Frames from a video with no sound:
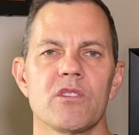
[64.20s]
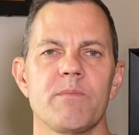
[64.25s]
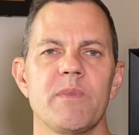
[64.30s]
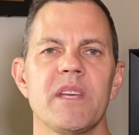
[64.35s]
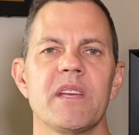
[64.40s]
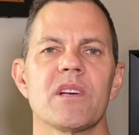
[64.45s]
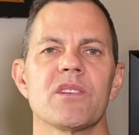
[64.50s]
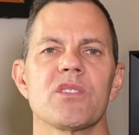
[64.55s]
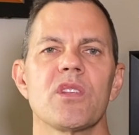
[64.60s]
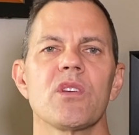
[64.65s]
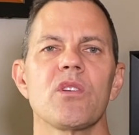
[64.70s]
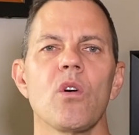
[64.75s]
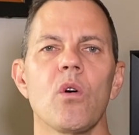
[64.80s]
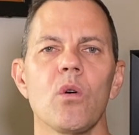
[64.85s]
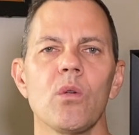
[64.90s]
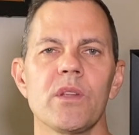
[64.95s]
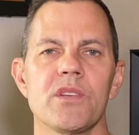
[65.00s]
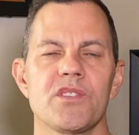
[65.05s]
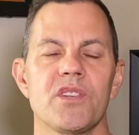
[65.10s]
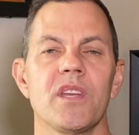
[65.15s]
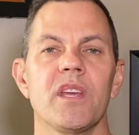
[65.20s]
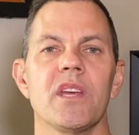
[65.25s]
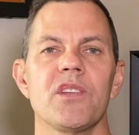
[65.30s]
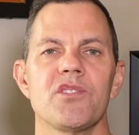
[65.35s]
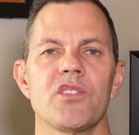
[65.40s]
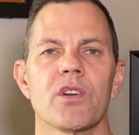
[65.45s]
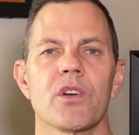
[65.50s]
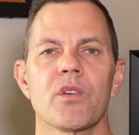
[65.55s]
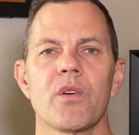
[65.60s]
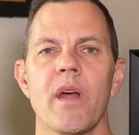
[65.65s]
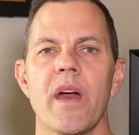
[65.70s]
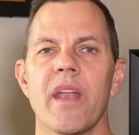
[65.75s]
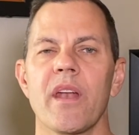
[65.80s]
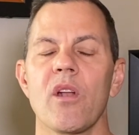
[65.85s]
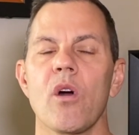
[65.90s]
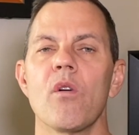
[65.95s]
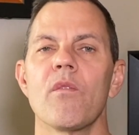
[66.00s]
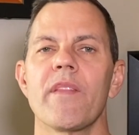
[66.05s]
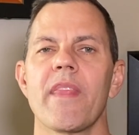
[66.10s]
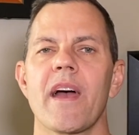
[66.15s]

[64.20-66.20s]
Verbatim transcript: because the goal is to get your credit over